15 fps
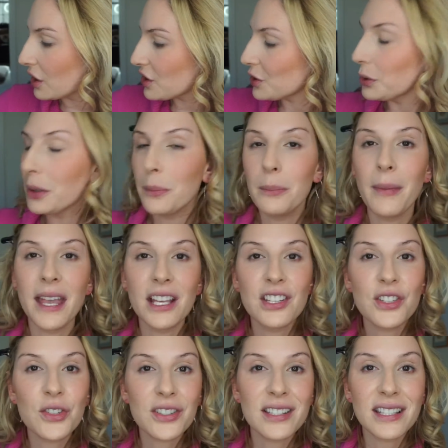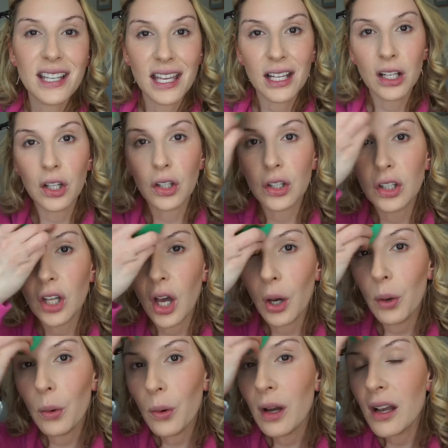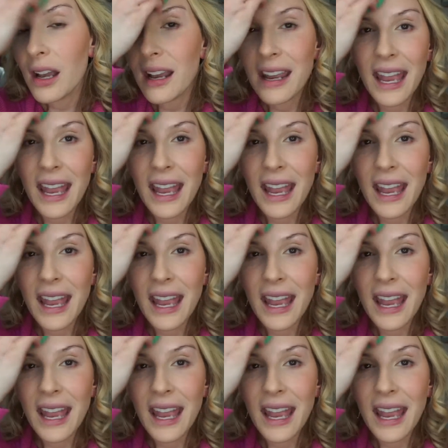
So it makes your skin glow